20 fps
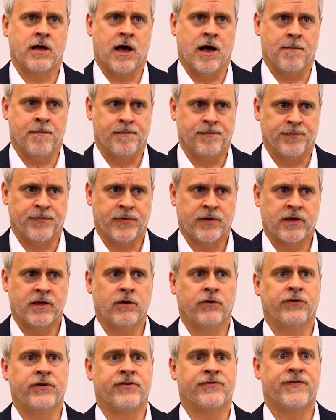um,
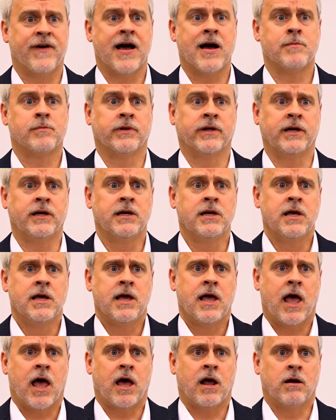killed his family
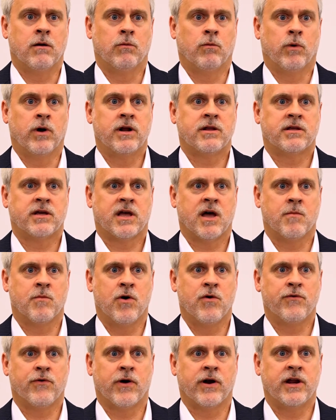and wanted to
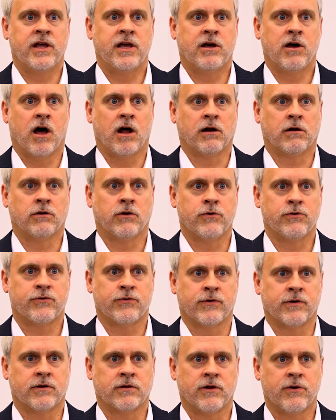come over, and he got
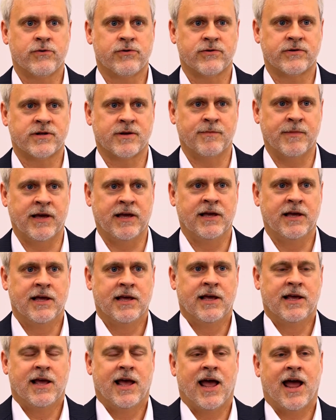closer and closer to me,
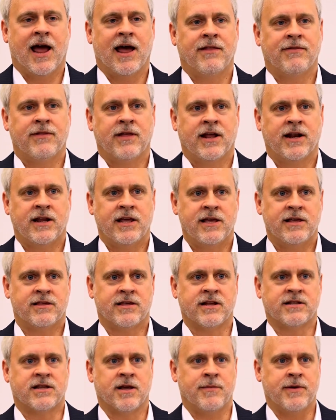and then he
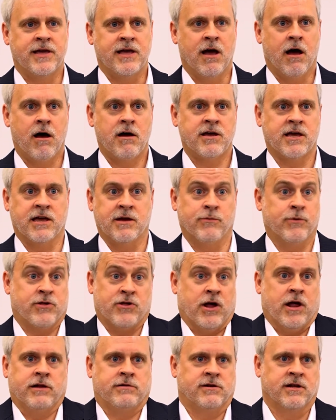said to me "Hongi,"
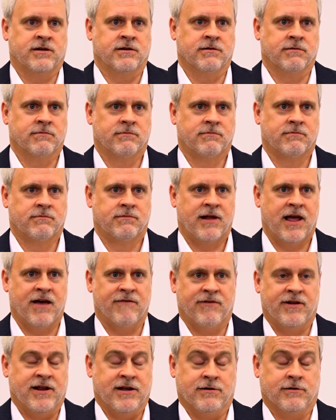which I didn't
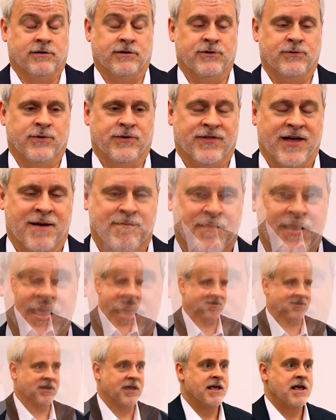have any clue what that
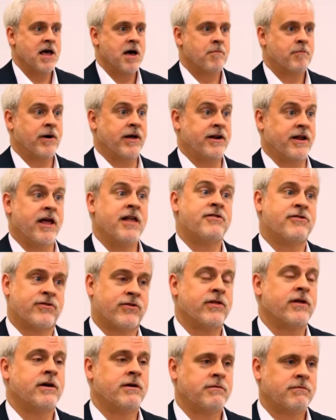meant, but it's
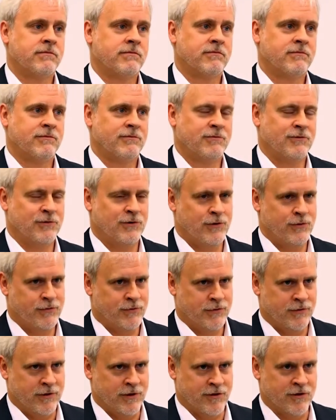the New,
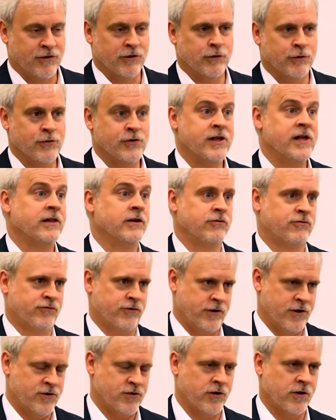it's the New Zealand
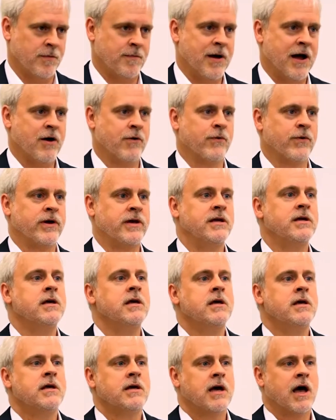traditional Maori
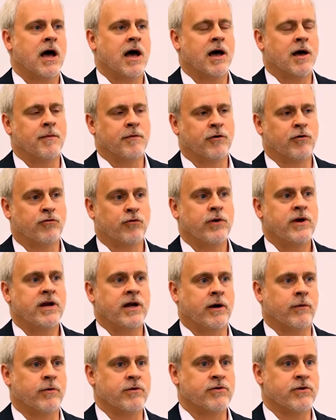uh,
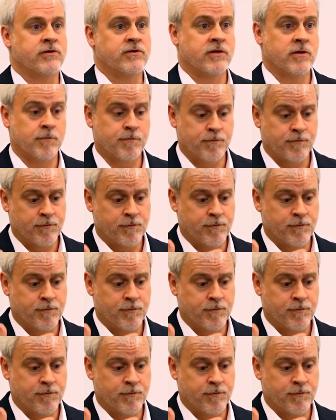greeting, which is to